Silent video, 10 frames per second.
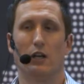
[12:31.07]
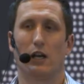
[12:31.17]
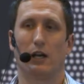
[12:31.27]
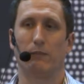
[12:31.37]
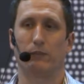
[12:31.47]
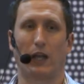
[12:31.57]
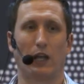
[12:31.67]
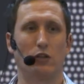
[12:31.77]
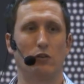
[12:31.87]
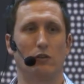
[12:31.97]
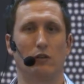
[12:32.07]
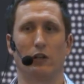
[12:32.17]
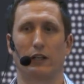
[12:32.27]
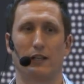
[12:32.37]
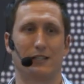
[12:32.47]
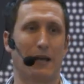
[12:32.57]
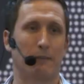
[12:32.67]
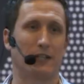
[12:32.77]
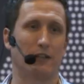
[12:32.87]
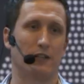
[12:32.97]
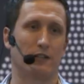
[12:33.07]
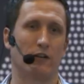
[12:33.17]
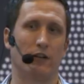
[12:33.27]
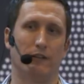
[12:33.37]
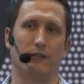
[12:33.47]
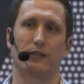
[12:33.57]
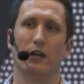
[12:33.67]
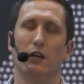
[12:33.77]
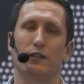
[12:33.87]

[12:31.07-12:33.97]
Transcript: Can you look at adapting the designs?